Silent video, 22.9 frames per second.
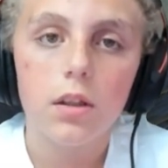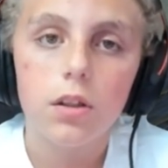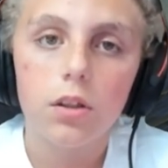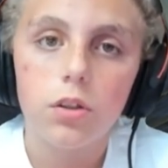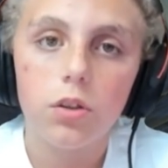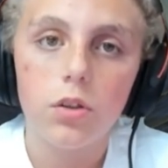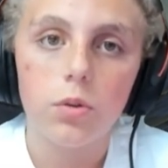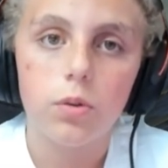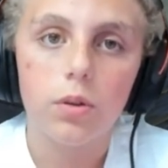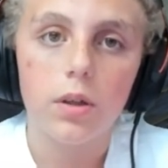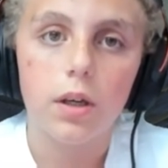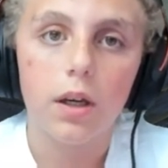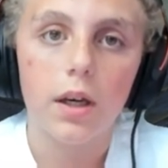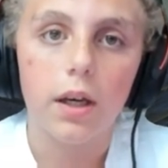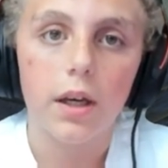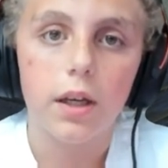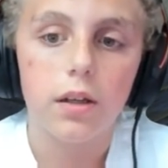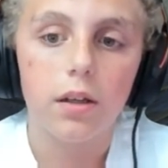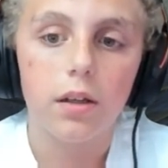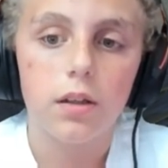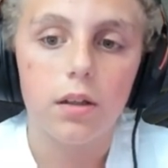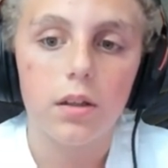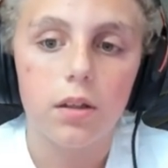you
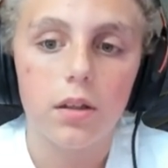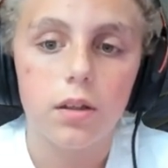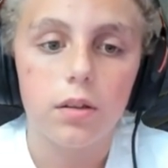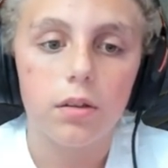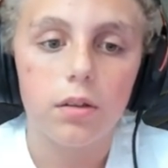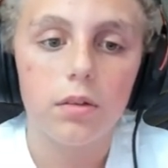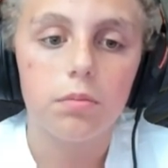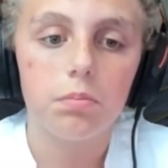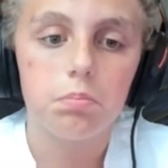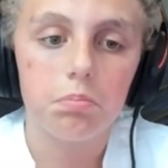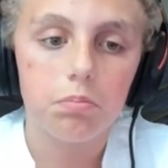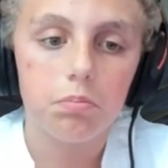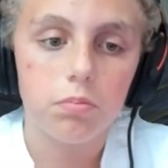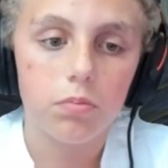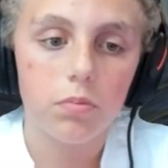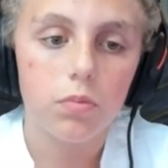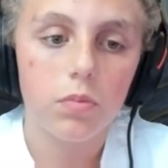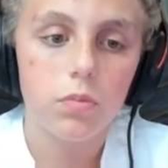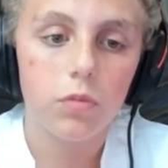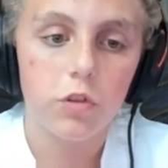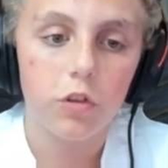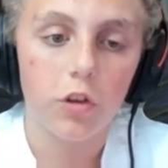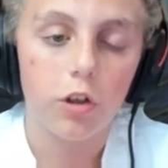can
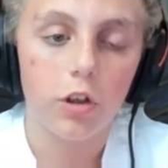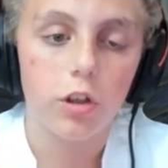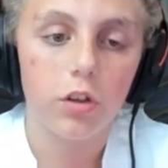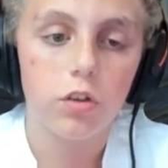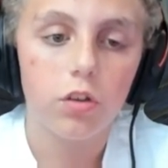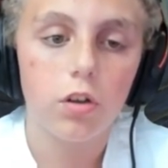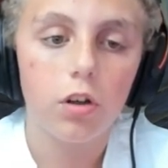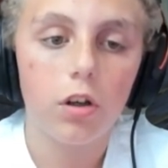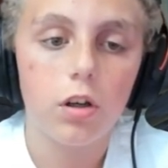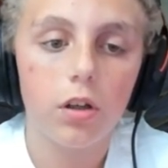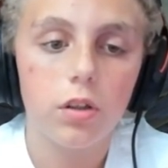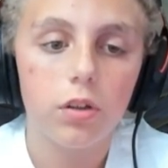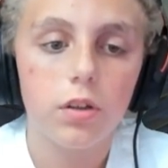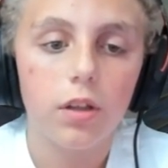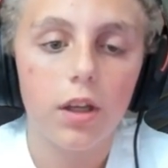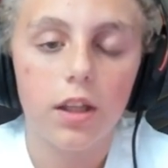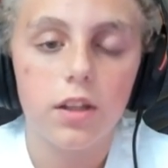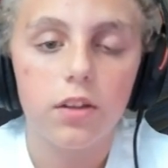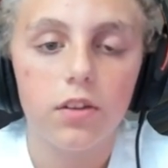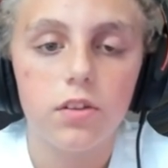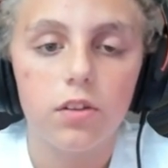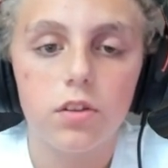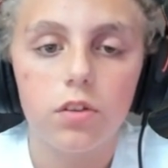turn it on
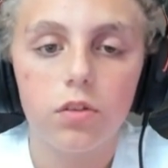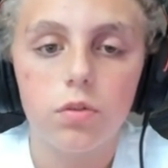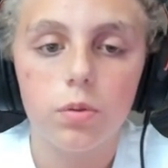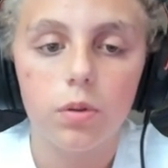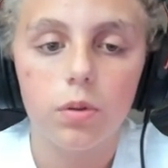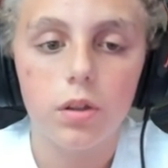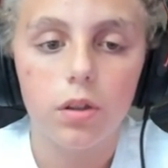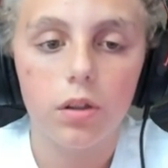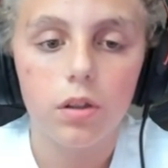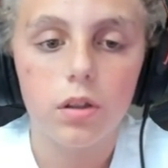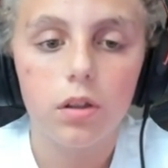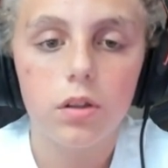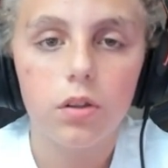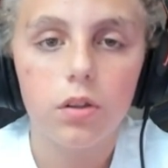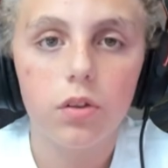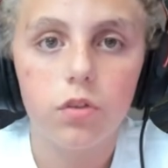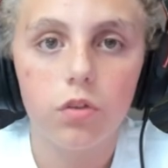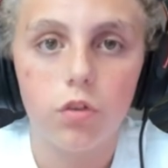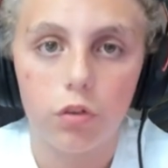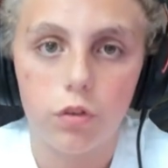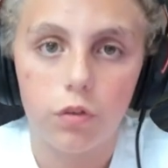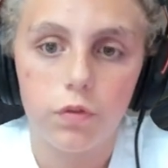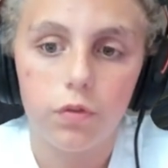and it will
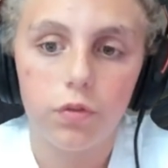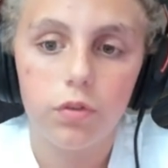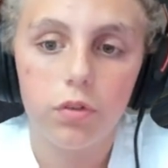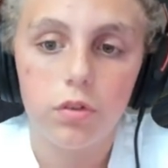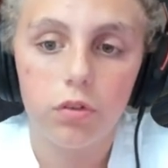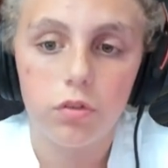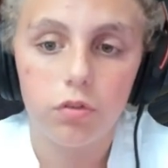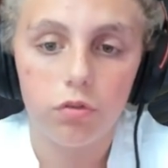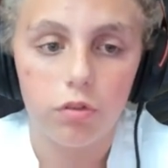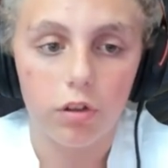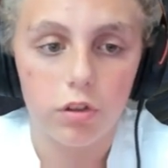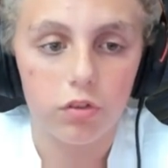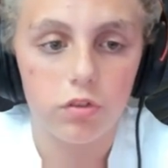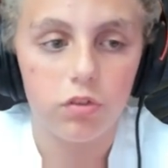sort of try to